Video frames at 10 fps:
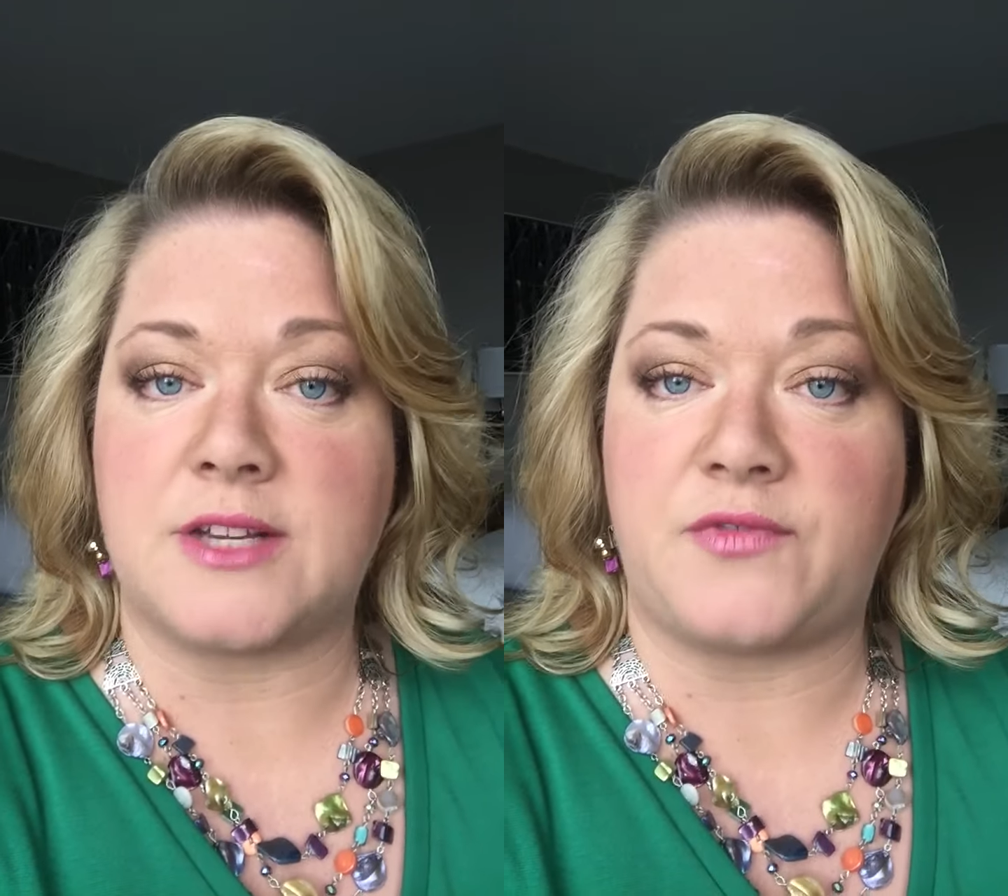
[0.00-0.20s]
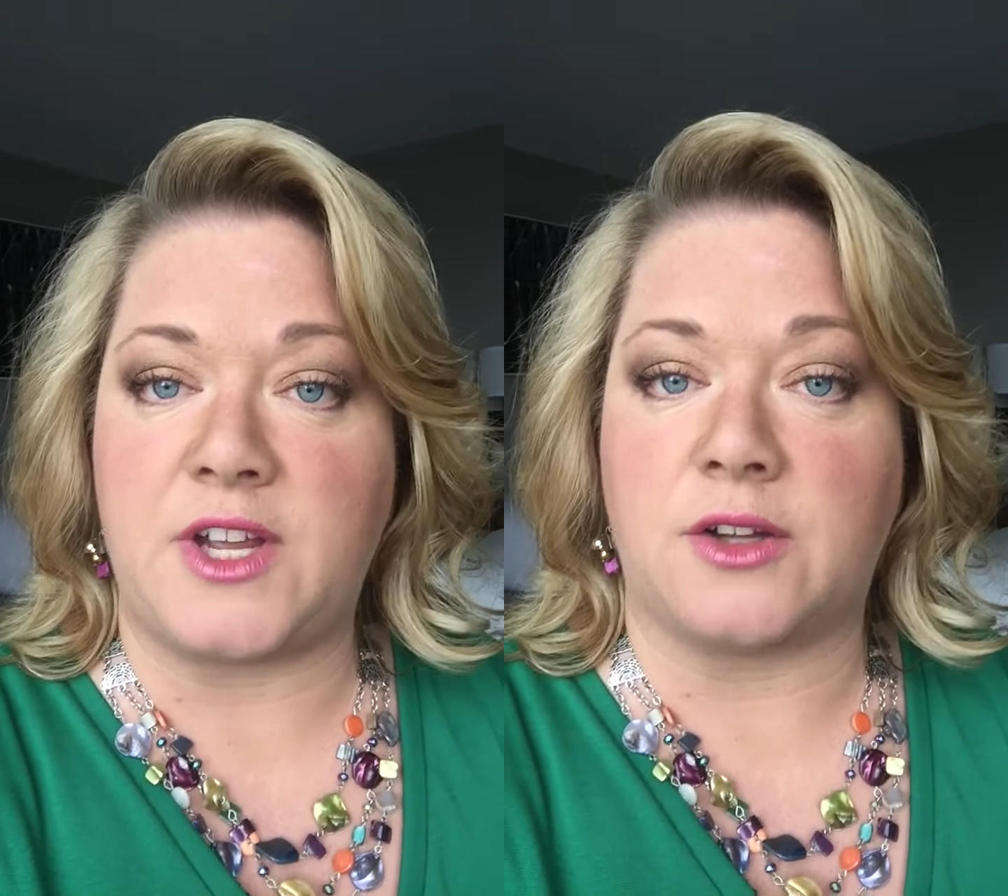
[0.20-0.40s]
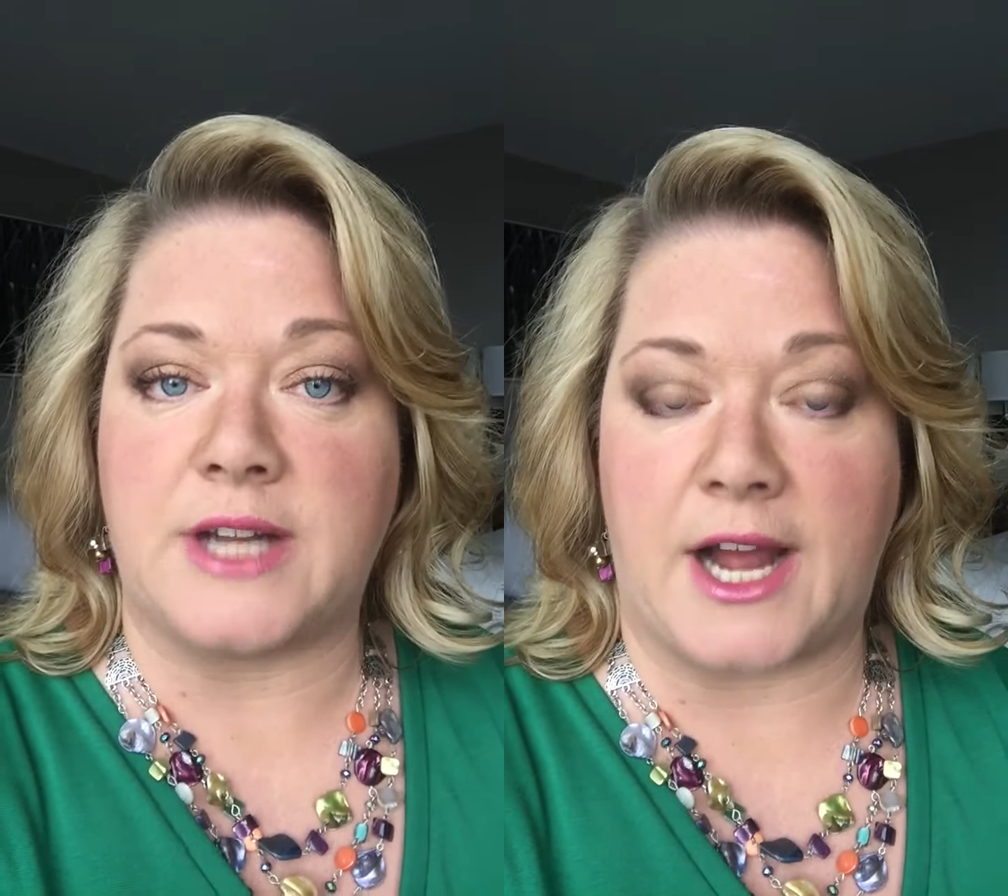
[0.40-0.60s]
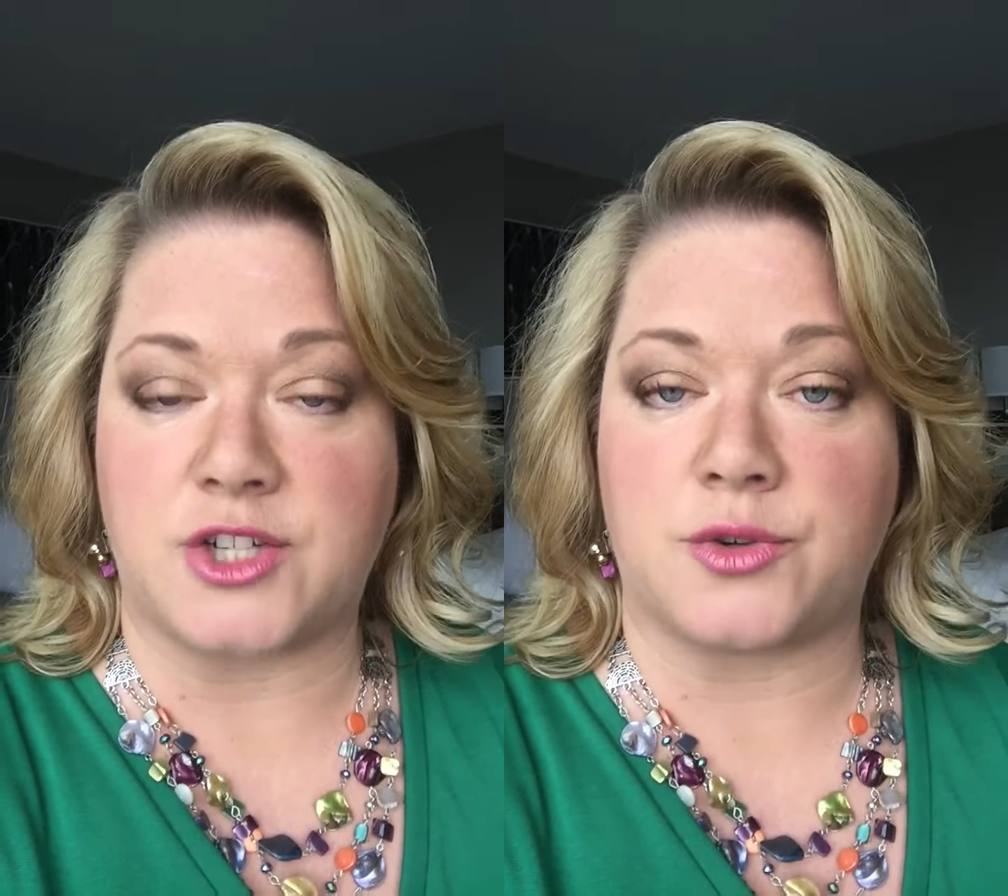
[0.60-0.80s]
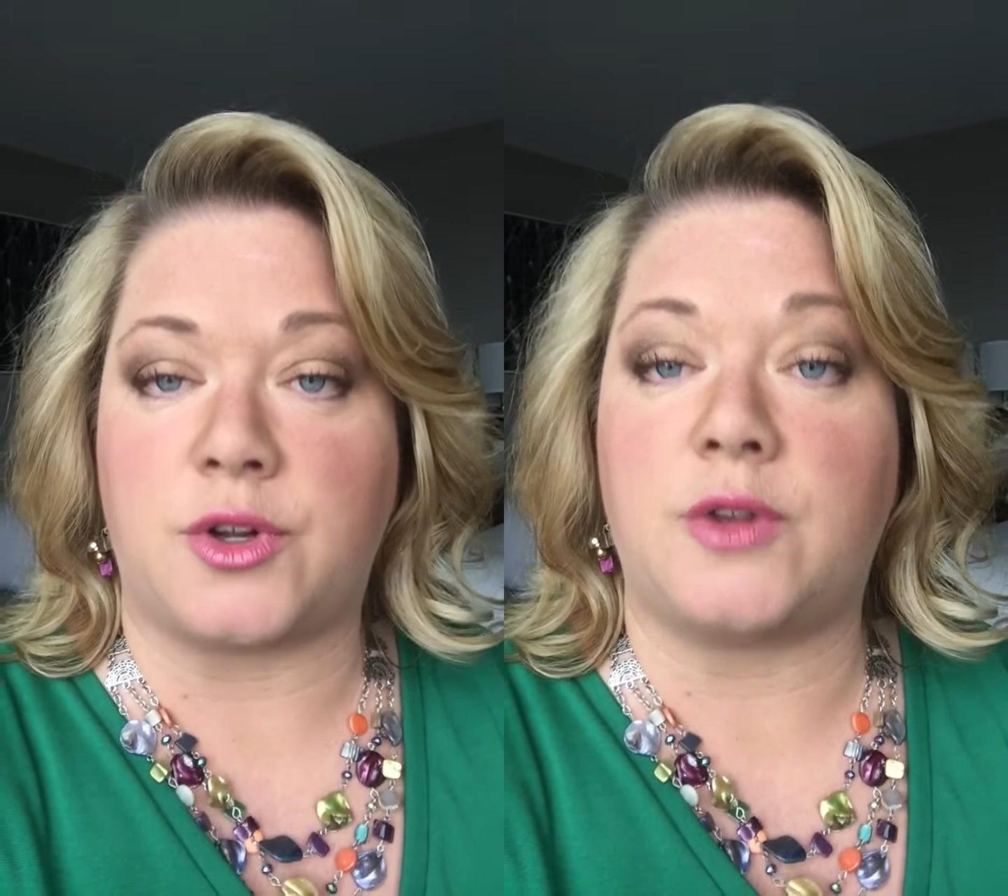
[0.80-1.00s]
that feel
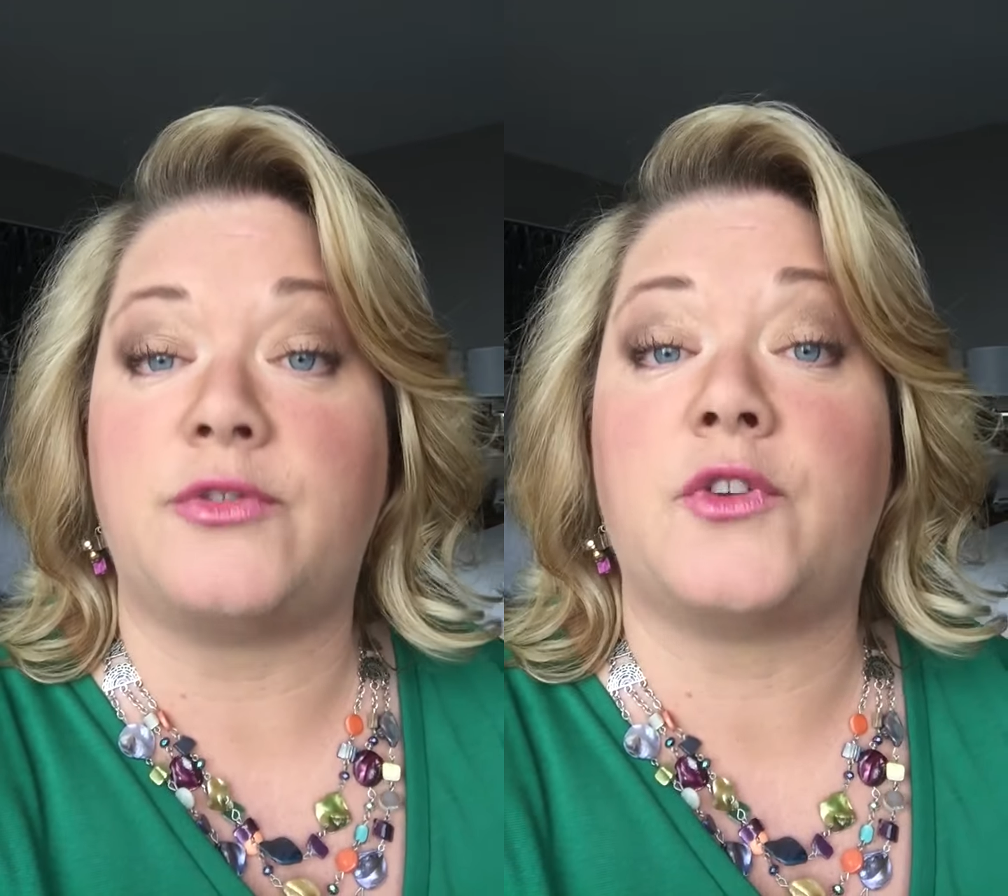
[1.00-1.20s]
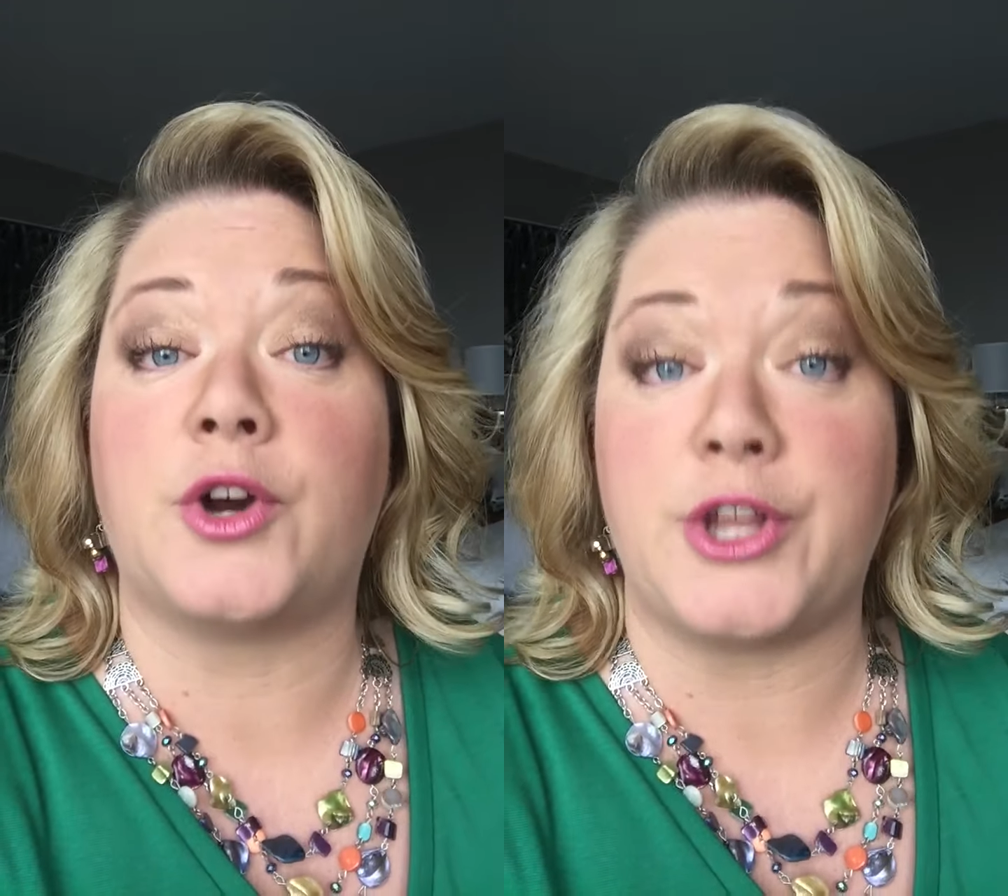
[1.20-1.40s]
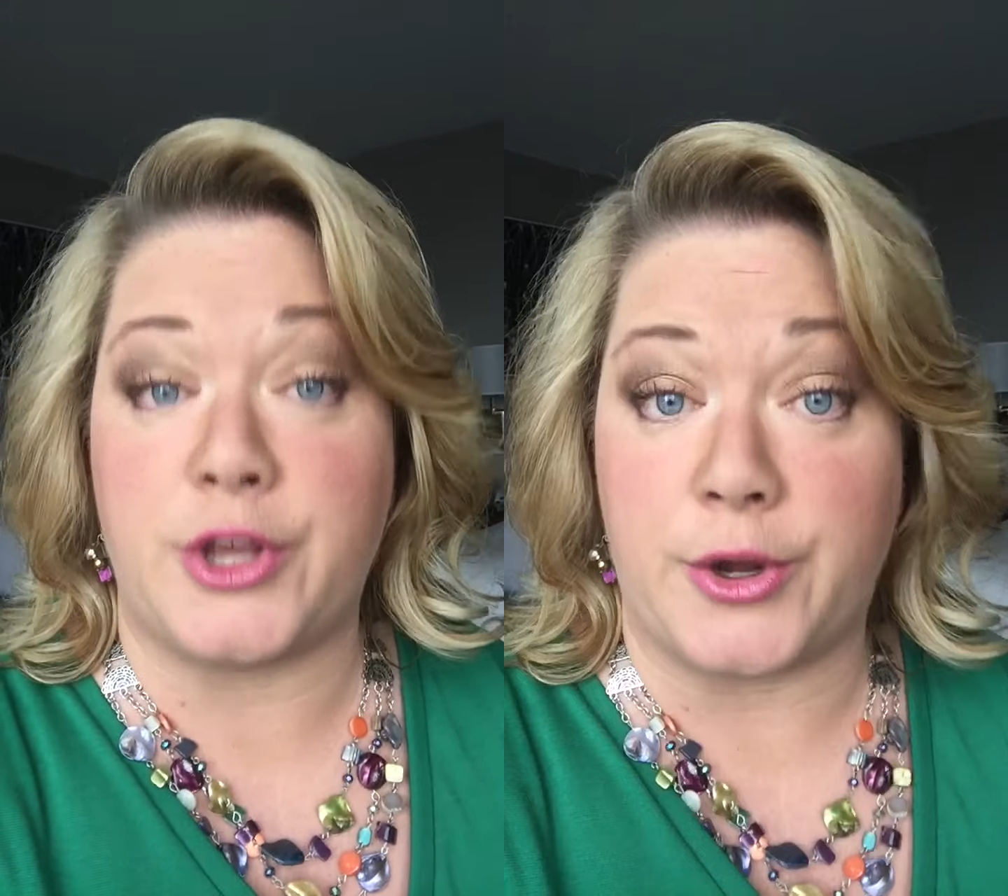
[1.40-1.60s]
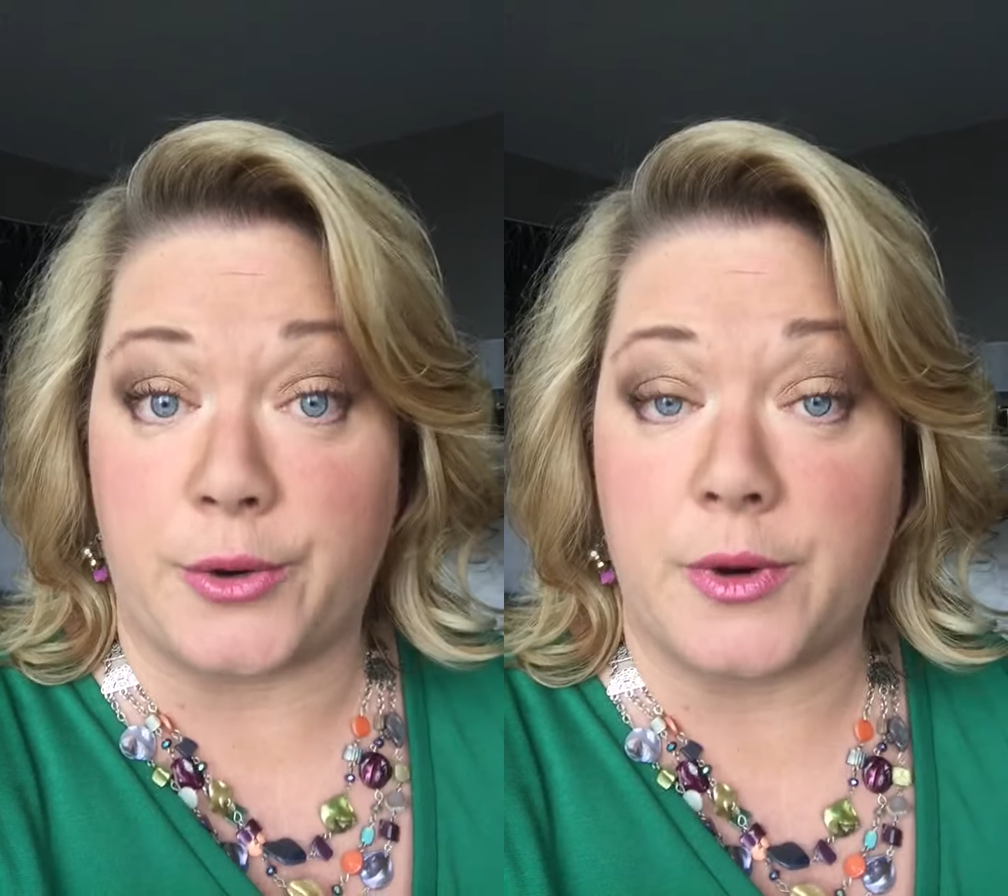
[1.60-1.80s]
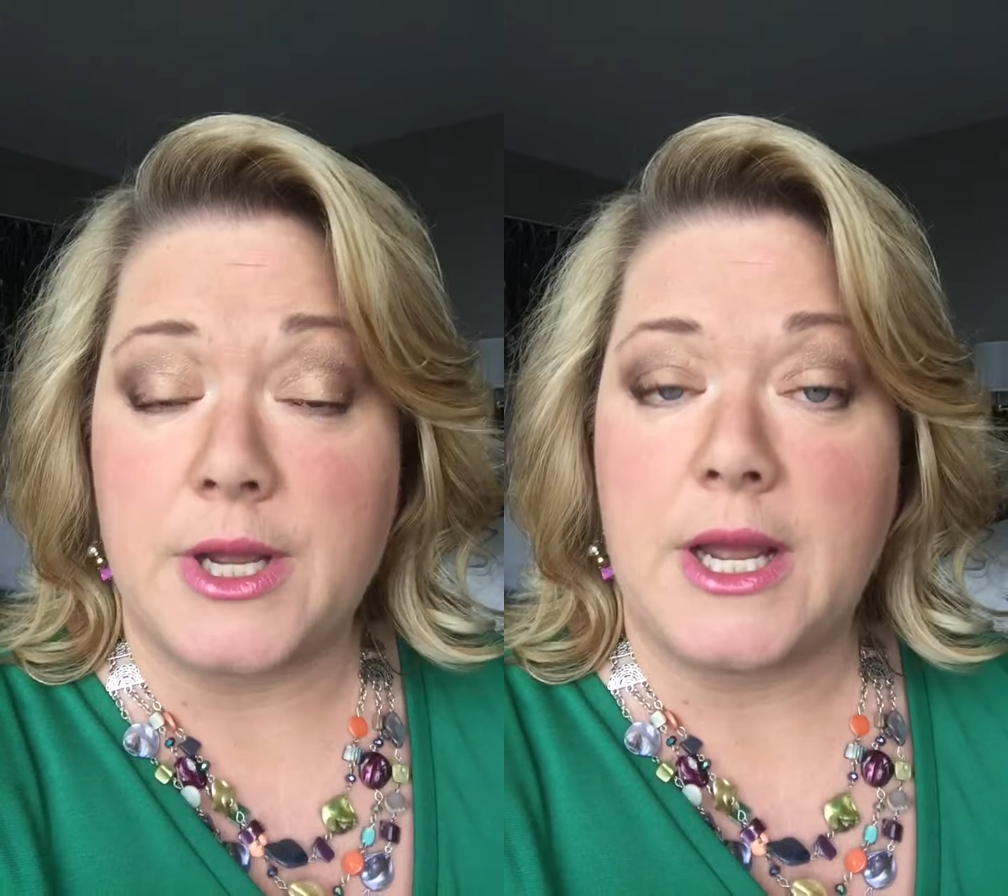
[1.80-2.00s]
natural for you.